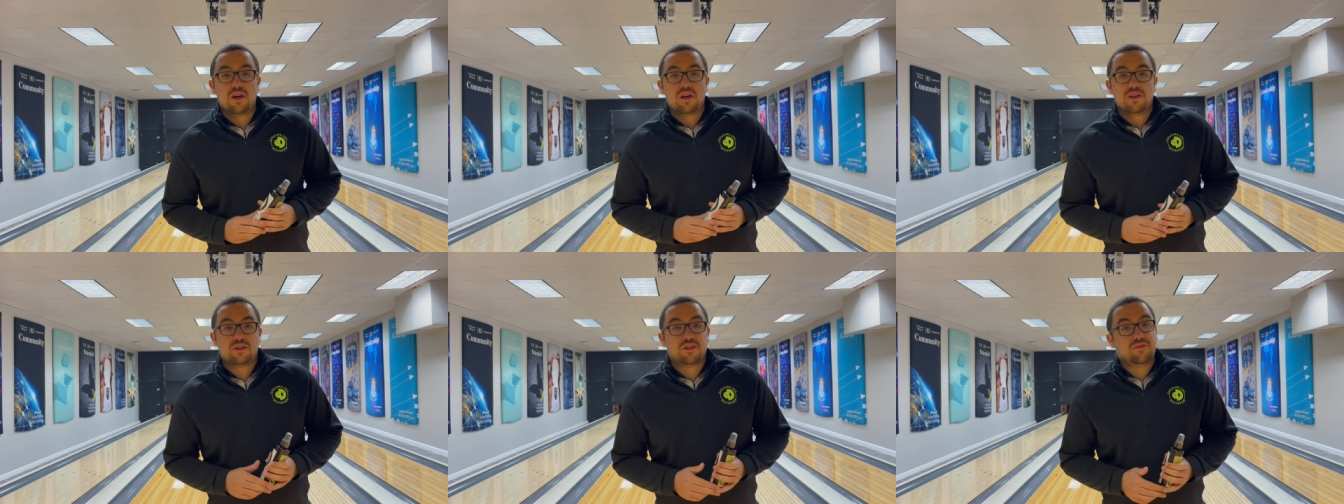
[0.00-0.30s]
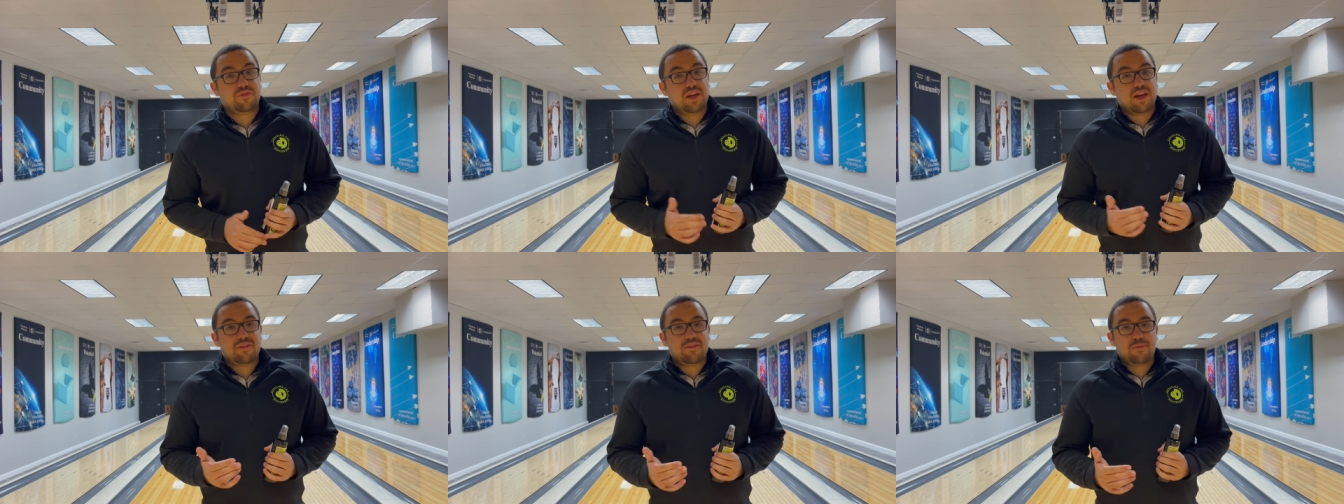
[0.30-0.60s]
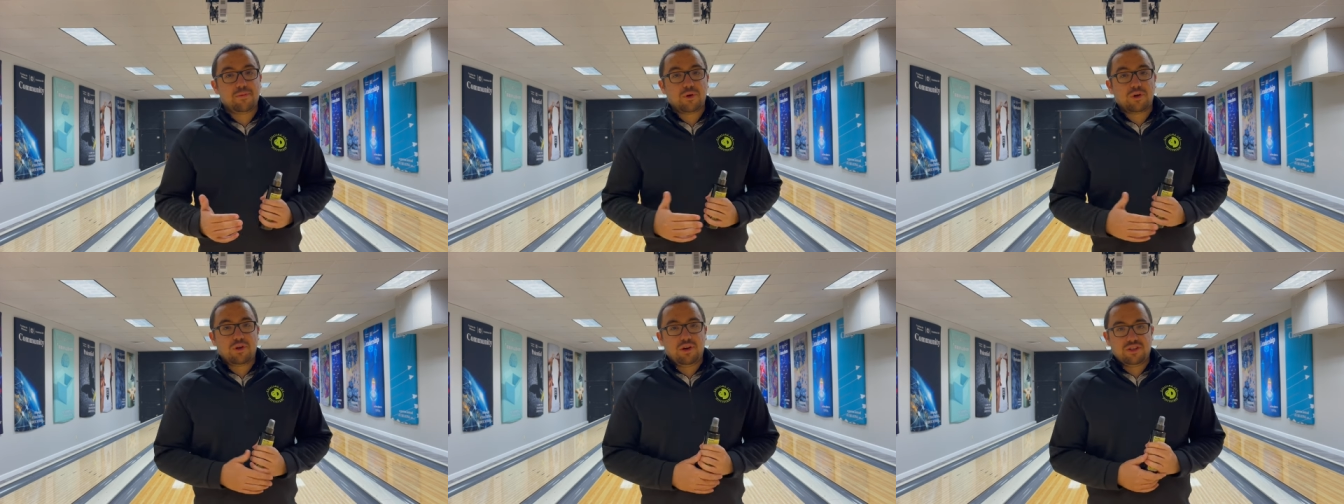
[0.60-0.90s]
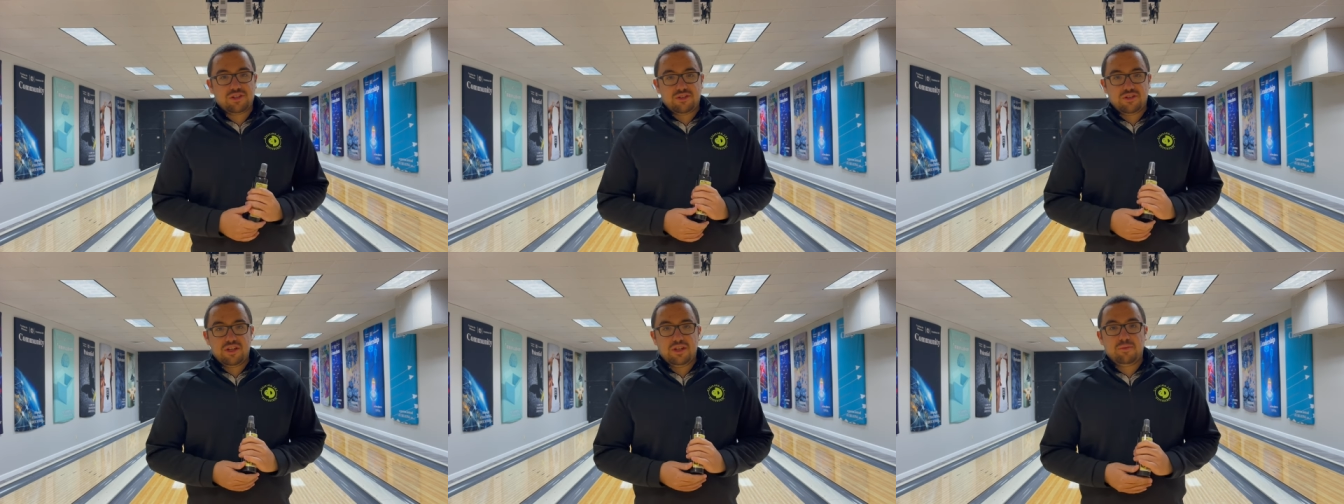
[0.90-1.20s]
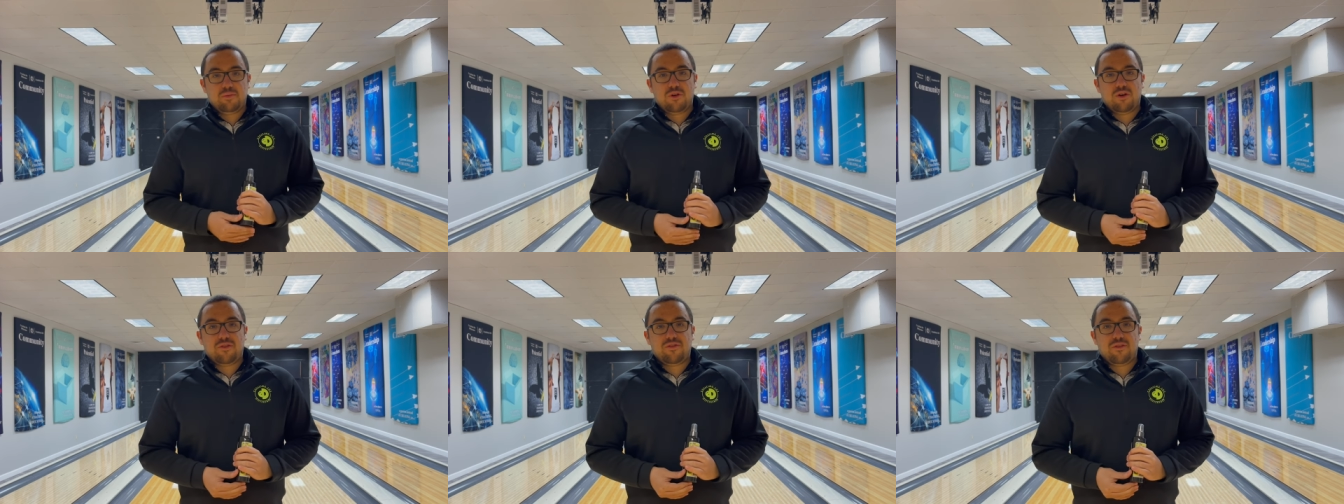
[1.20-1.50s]
So if you have any more questions or need
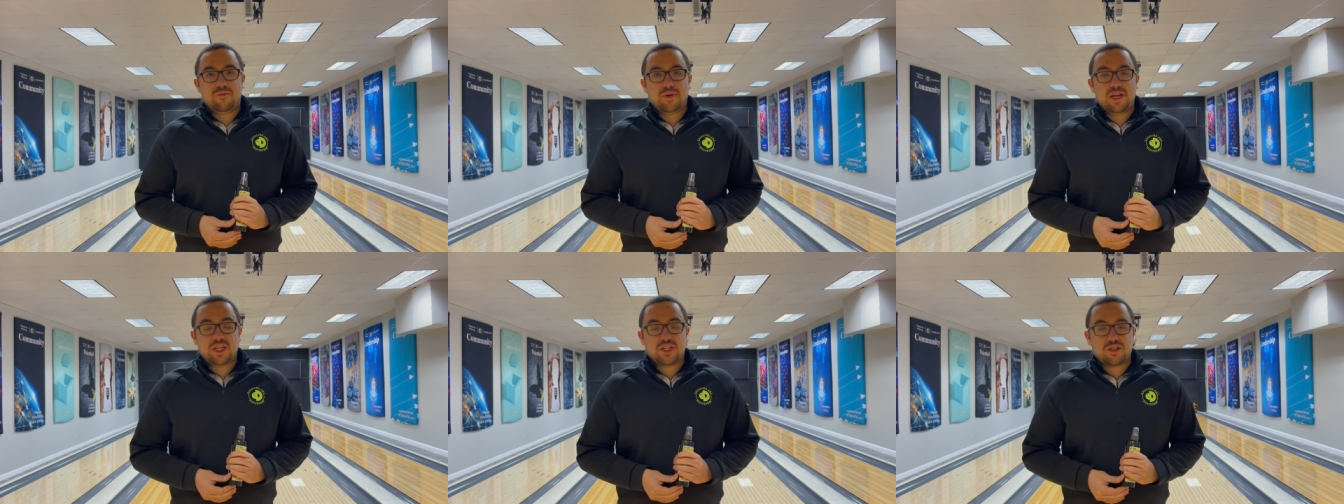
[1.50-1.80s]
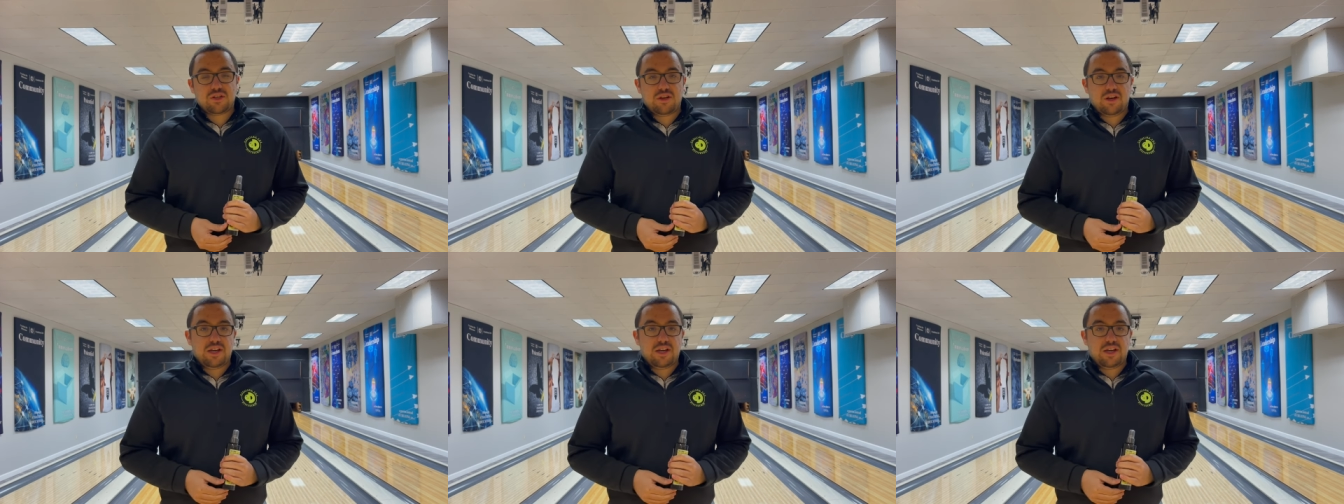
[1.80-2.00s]
more information